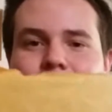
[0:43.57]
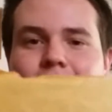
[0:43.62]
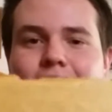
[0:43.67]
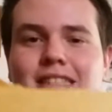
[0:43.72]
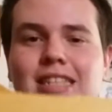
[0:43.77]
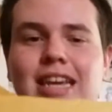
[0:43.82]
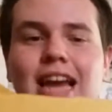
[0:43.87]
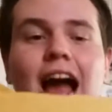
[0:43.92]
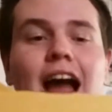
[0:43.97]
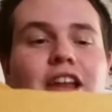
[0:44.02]

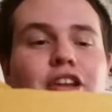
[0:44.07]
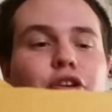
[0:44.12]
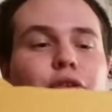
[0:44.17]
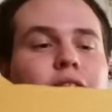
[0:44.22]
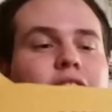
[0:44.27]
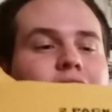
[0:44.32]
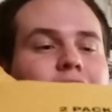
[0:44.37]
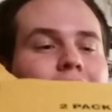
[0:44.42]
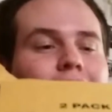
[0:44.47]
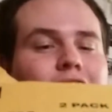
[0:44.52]
It's like, I
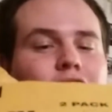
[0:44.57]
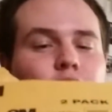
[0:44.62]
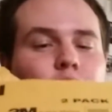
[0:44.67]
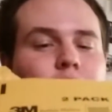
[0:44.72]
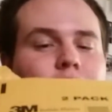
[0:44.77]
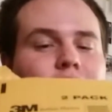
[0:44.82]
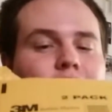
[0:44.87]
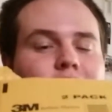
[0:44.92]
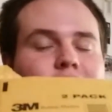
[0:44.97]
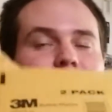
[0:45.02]
know exactly
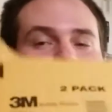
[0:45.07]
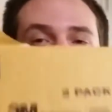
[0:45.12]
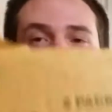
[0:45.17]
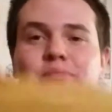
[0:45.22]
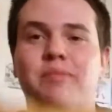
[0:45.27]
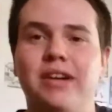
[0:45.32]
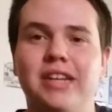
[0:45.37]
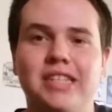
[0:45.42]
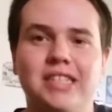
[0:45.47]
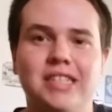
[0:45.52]
what this is,
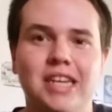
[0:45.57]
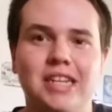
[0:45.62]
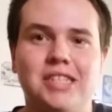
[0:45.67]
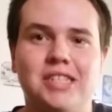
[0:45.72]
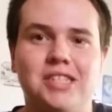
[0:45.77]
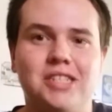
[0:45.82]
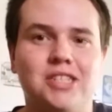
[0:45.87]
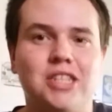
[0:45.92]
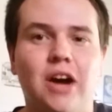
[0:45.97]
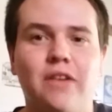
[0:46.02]
but it's, like,
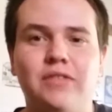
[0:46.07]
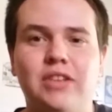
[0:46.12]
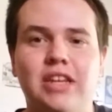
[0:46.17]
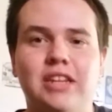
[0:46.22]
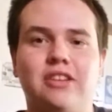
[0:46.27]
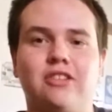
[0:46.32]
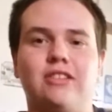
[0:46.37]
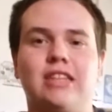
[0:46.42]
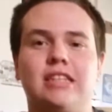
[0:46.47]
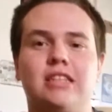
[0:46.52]
stuffed
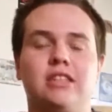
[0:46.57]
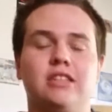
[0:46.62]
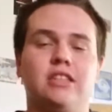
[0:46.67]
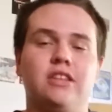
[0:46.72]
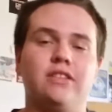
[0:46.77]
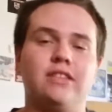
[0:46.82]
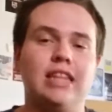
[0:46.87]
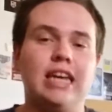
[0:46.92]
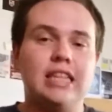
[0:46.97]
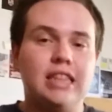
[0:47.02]
in here. Like,
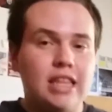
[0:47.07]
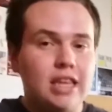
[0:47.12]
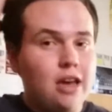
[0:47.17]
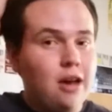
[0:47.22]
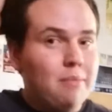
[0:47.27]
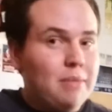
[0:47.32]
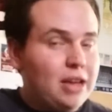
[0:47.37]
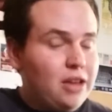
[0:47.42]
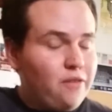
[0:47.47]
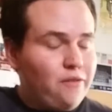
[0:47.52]
the like the
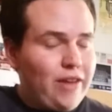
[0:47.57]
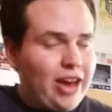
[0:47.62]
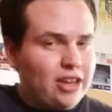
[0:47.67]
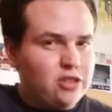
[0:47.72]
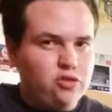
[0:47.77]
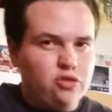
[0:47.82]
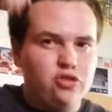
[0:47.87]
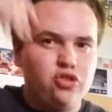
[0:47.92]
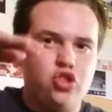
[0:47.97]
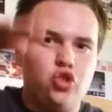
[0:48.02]
uh,
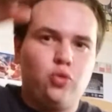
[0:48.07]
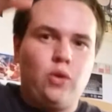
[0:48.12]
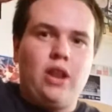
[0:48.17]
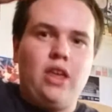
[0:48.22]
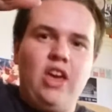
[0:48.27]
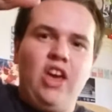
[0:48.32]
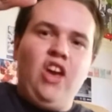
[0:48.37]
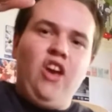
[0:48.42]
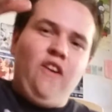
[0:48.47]
manufacturers just went,